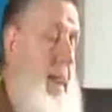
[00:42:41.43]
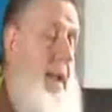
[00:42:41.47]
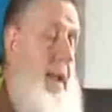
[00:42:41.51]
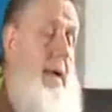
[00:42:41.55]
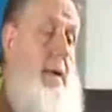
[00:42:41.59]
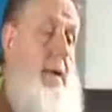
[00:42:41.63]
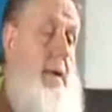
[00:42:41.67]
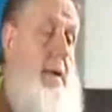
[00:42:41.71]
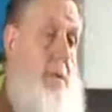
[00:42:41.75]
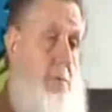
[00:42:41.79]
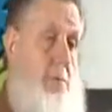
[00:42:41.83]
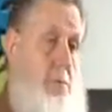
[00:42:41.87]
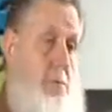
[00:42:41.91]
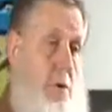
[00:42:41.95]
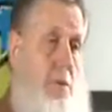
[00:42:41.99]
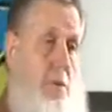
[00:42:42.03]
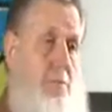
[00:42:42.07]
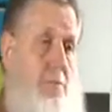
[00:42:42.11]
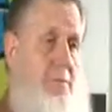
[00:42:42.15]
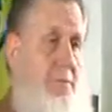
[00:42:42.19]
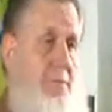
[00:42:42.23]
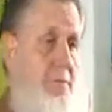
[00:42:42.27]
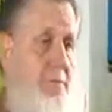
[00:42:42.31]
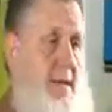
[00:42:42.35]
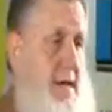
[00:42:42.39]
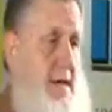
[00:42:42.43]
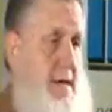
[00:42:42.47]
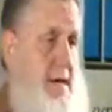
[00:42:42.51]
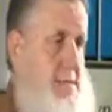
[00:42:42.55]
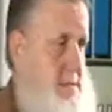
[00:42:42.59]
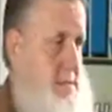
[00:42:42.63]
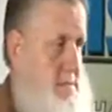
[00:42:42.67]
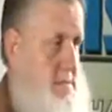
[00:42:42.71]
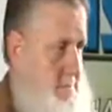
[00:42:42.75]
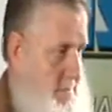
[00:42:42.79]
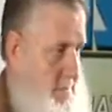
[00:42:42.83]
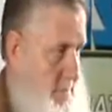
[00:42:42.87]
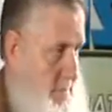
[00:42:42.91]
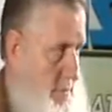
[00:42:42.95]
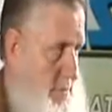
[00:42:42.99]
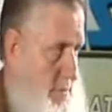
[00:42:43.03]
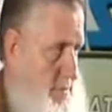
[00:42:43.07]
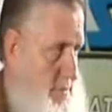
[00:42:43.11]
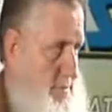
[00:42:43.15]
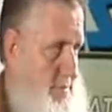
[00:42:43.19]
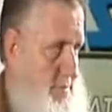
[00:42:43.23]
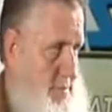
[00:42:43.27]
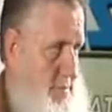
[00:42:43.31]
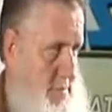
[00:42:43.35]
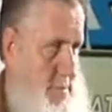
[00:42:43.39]
And the proof of this, for
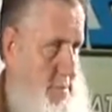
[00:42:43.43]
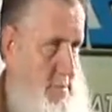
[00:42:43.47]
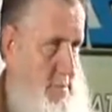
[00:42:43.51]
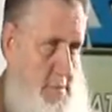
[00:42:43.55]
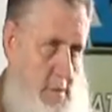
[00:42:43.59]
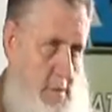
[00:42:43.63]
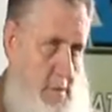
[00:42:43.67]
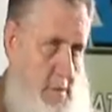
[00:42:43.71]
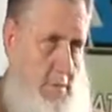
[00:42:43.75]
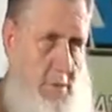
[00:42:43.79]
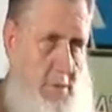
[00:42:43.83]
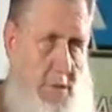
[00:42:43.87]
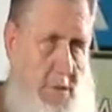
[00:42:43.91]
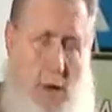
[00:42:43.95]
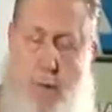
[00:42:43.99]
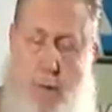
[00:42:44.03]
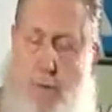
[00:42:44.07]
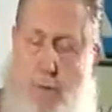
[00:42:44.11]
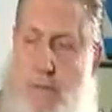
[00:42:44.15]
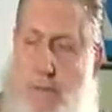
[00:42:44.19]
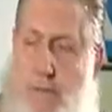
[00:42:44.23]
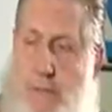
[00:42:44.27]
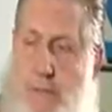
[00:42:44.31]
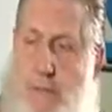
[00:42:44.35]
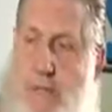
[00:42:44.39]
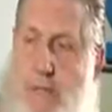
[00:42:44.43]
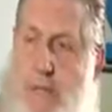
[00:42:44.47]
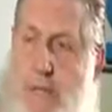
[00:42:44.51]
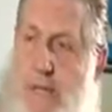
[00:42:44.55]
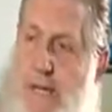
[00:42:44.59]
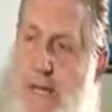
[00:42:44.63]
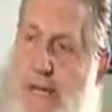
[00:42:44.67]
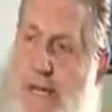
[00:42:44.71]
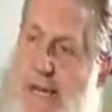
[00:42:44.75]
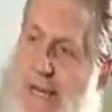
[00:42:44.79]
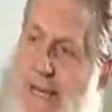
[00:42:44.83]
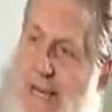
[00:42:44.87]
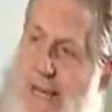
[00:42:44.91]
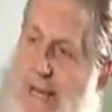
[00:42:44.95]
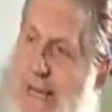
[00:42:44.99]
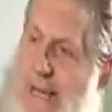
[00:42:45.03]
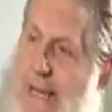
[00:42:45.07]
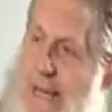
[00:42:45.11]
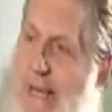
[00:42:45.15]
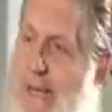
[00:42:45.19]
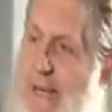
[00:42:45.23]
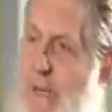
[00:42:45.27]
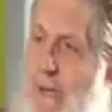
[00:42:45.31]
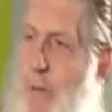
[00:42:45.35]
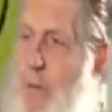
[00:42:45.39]
those of you who don't know this,
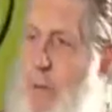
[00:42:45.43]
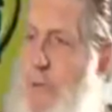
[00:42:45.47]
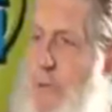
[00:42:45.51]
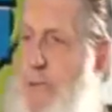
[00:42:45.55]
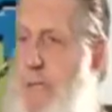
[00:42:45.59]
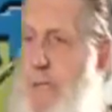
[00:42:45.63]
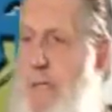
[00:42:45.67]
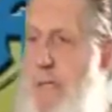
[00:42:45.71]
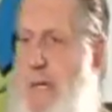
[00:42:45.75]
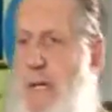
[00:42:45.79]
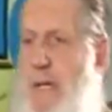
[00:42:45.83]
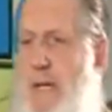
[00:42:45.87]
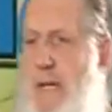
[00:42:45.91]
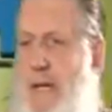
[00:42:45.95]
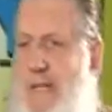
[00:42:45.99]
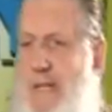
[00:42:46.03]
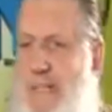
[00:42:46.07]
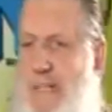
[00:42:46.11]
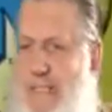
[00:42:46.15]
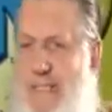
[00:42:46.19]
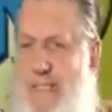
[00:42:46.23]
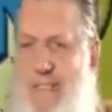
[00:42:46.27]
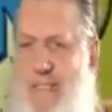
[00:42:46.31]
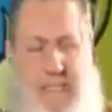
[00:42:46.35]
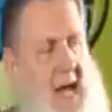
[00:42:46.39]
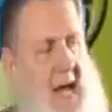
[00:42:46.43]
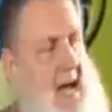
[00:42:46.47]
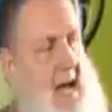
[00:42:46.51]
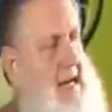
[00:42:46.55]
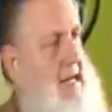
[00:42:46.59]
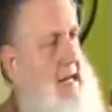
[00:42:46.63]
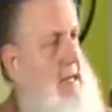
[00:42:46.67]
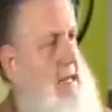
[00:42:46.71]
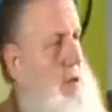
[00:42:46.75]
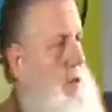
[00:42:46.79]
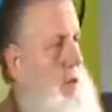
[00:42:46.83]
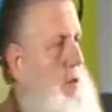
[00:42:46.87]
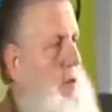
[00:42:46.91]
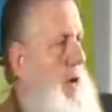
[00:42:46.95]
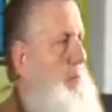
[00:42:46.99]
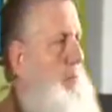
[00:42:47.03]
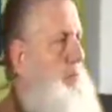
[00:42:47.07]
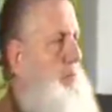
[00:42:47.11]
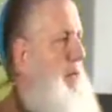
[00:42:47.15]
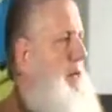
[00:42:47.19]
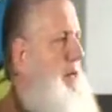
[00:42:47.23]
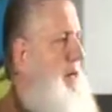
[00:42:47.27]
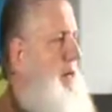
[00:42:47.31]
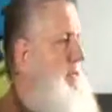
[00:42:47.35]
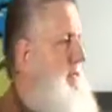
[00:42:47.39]
linguistically, it's exactly correct
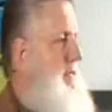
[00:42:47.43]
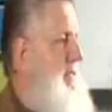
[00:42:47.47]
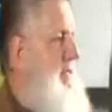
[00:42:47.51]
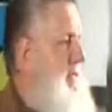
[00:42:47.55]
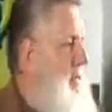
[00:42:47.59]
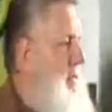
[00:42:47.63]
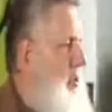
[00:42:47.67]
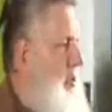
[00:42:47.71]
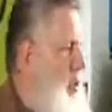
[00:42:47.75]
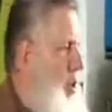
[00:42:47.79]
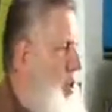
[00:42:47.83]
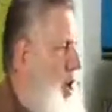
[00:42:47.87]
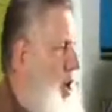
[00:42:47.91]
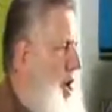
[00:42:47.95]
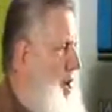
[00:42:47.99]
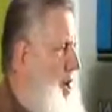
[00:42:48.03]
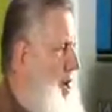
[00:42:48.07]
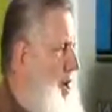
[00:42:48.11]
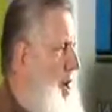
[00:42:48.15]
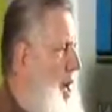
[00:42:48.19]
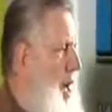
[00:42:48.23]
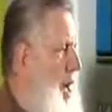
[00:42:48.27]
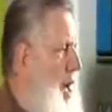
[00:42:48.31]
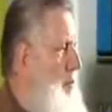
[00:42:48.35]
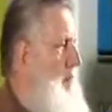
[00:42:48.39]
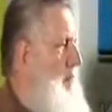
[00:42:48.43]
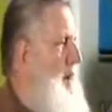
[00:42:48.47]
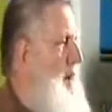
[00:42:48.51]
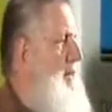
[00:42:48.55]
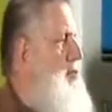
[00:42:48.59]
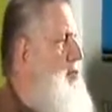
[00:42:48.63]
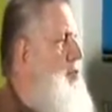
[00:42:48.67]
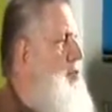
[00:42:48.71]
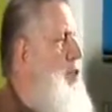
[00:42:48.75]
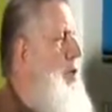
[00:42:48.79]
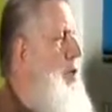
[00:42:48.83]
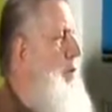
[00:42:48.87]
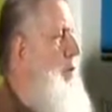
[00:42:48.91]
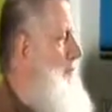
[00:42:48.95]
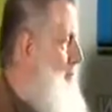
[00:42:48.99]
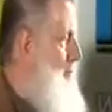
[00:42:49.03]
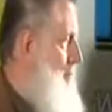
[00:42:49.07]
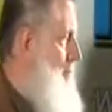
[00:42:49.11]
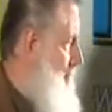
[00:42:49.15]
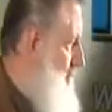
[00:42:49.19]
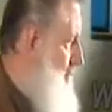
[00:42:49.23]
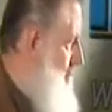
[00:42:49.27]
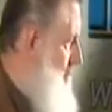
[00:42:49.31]
because in the Quran, Allah makes kufr.